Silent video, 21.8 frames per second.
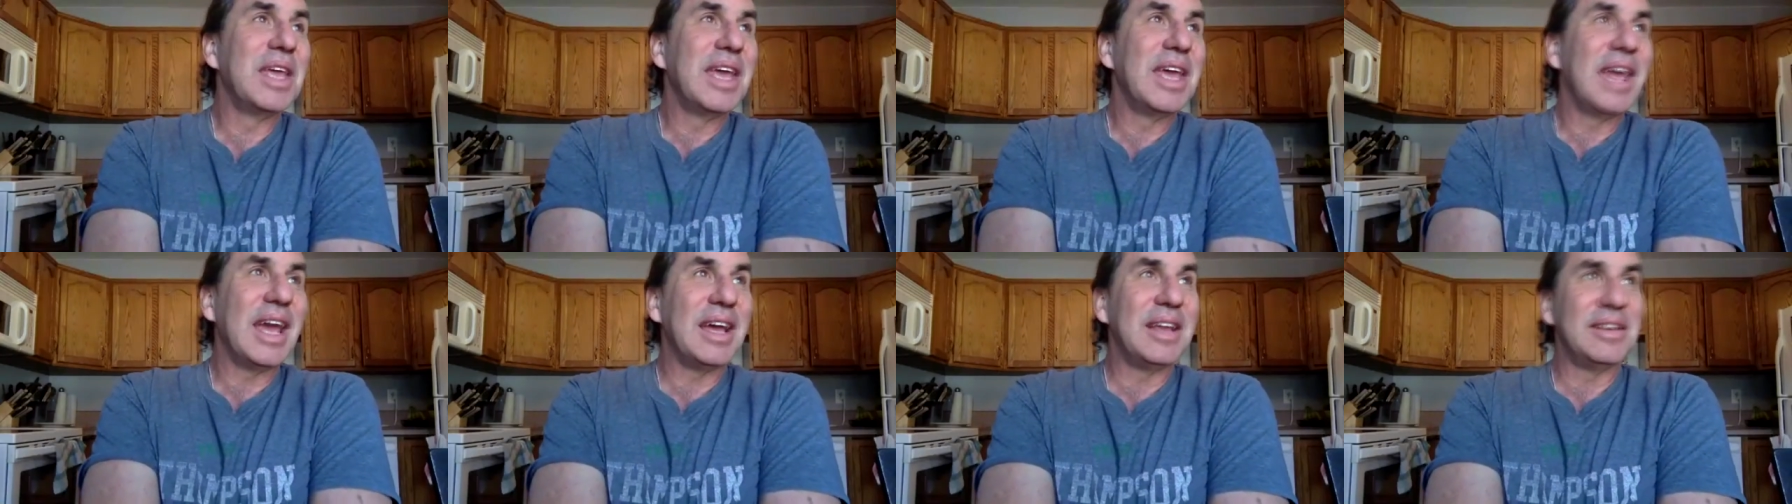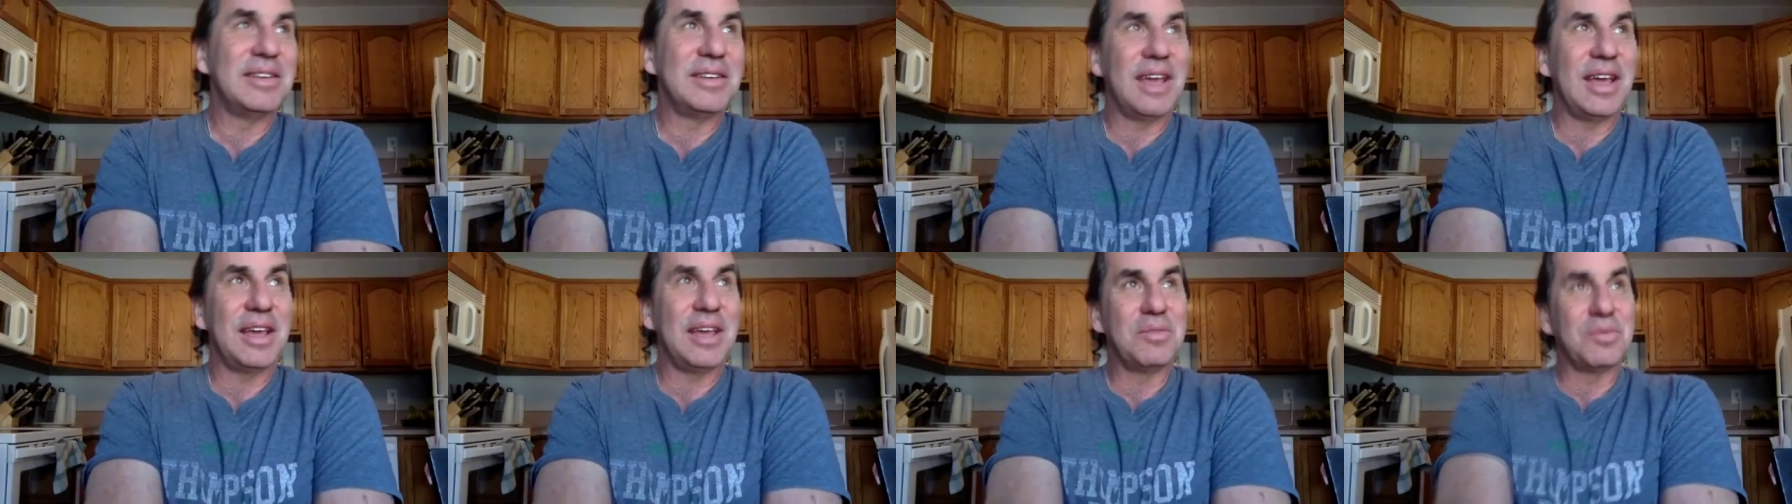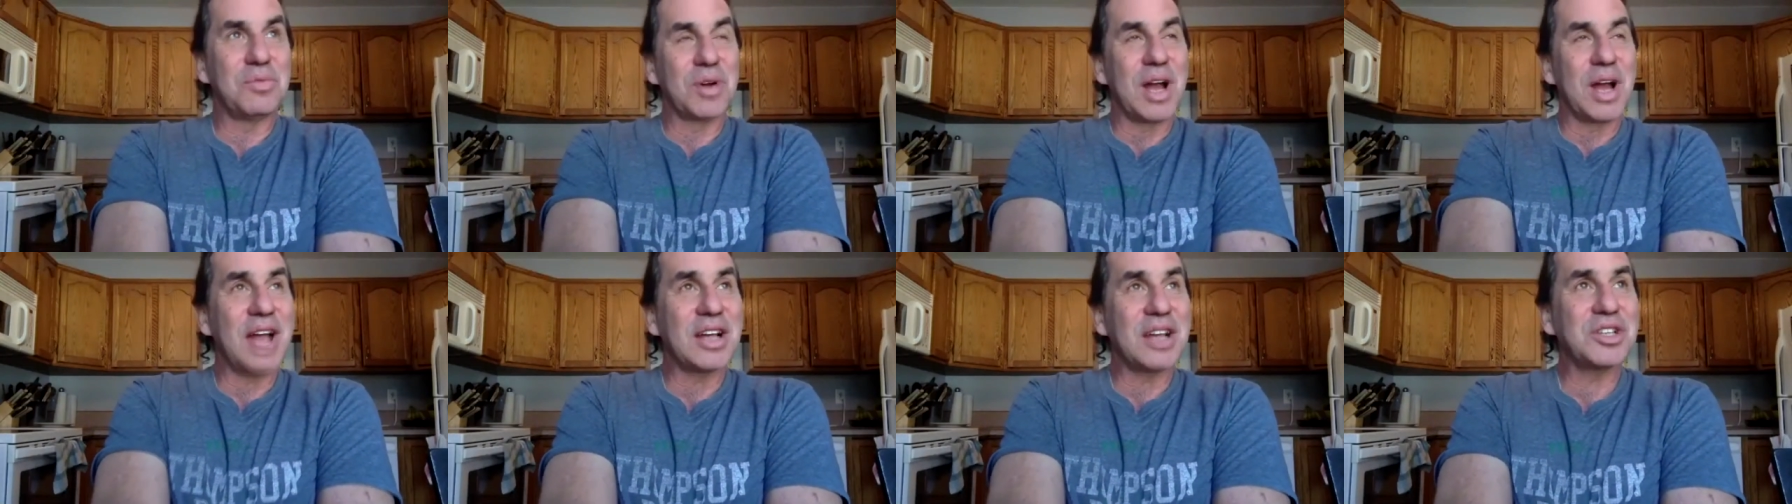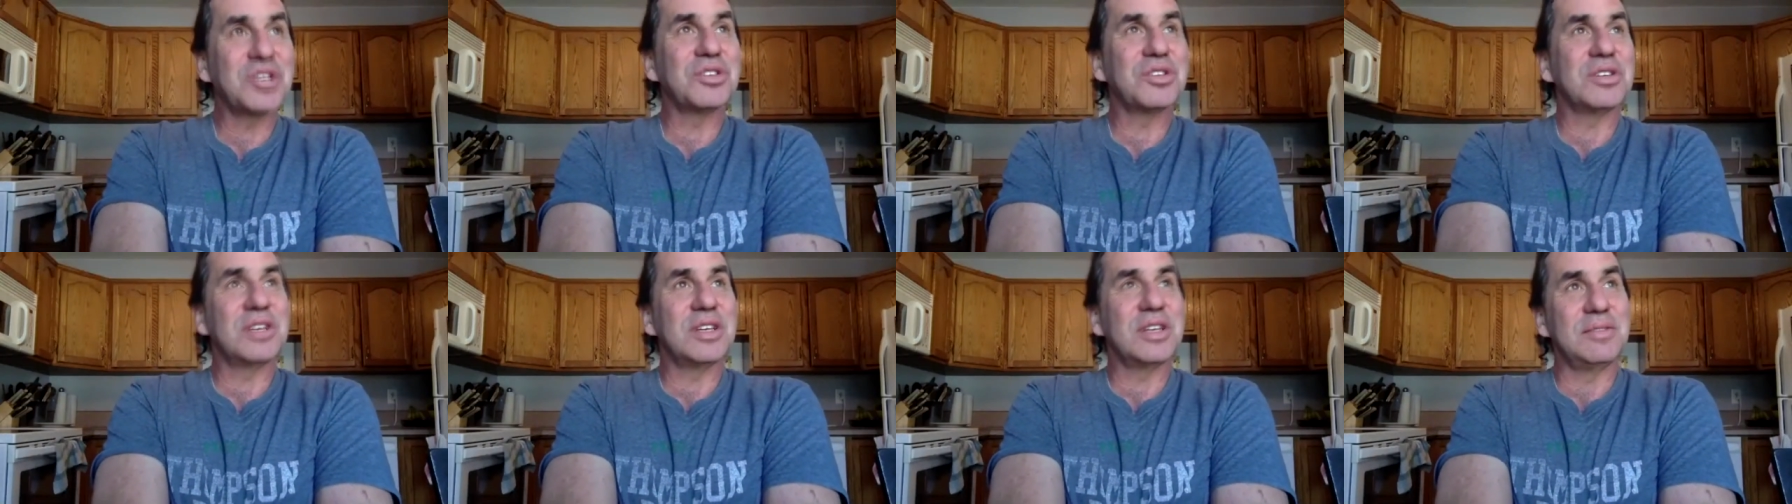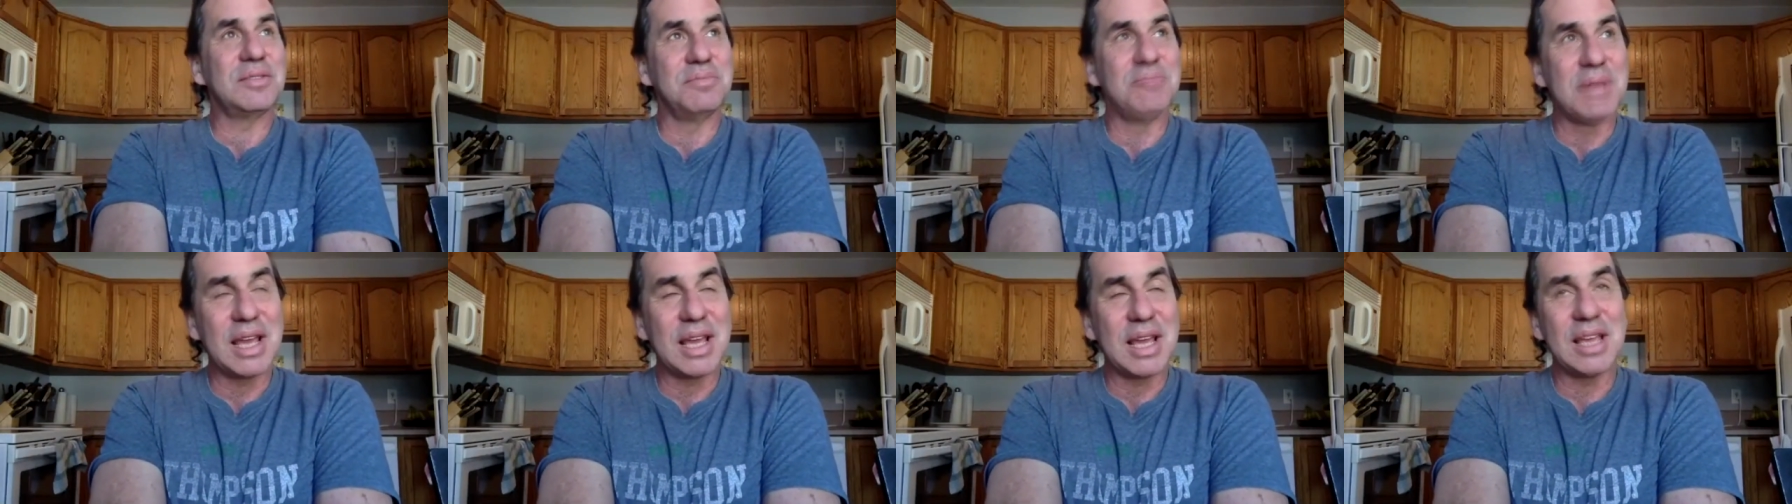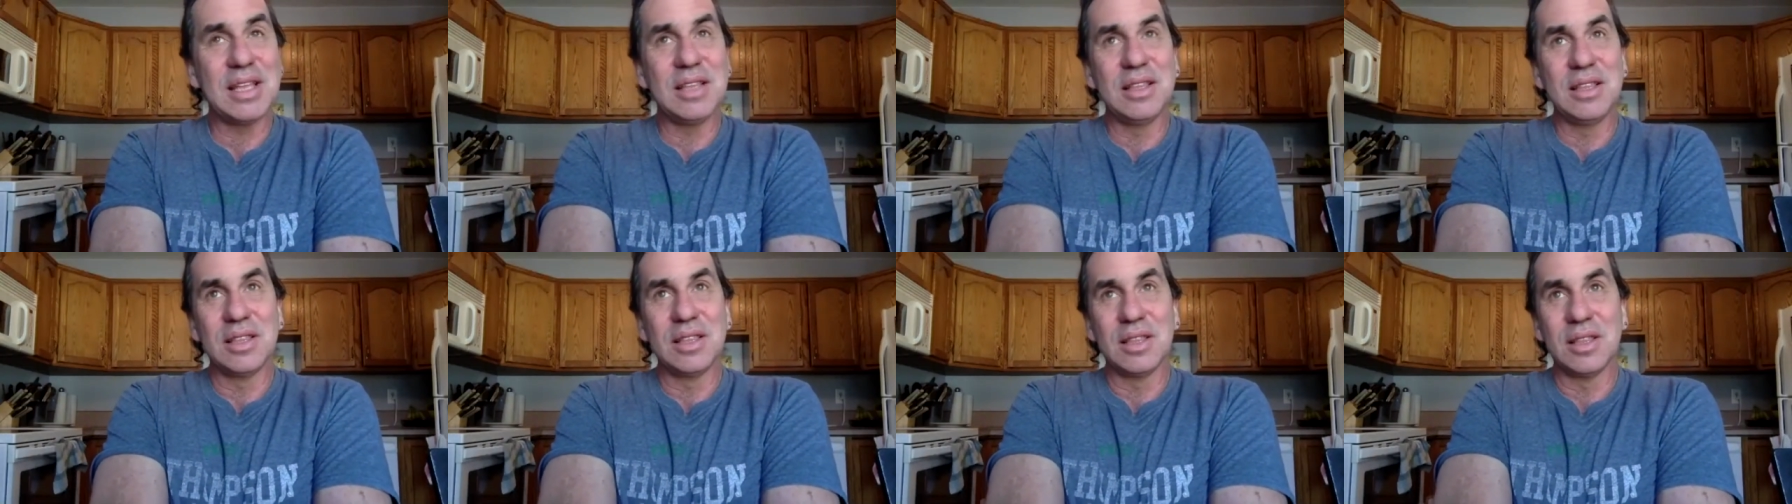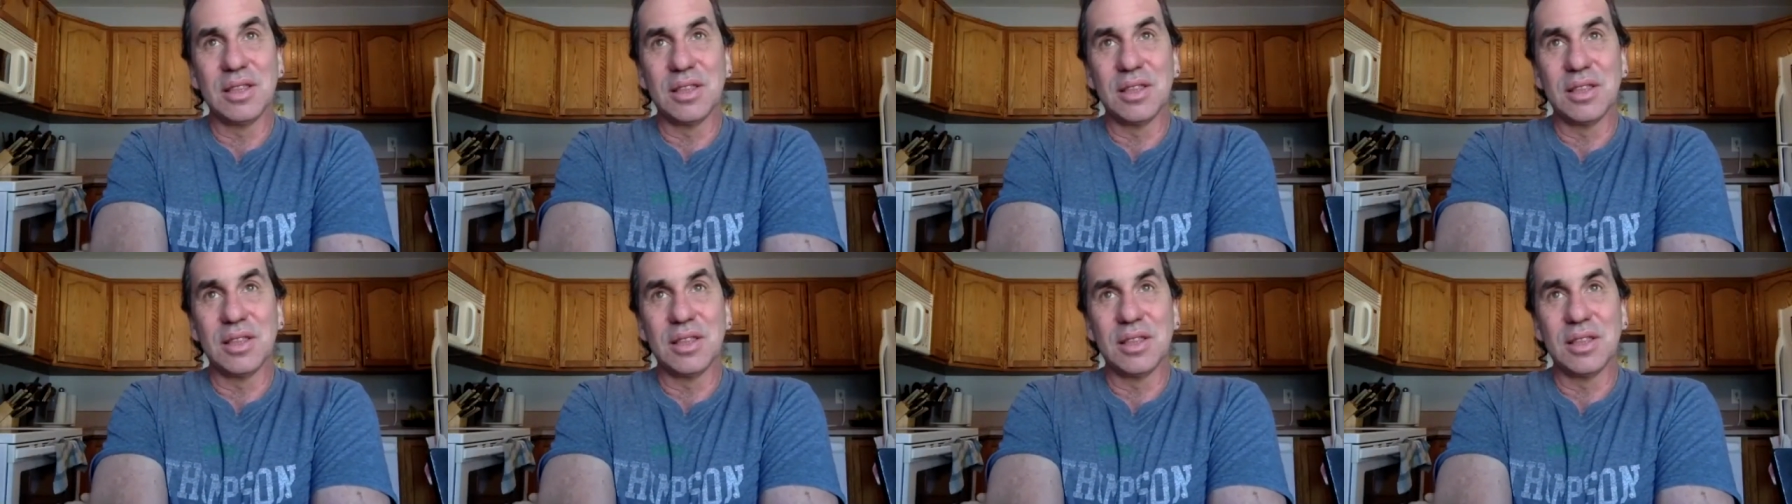And we're actually making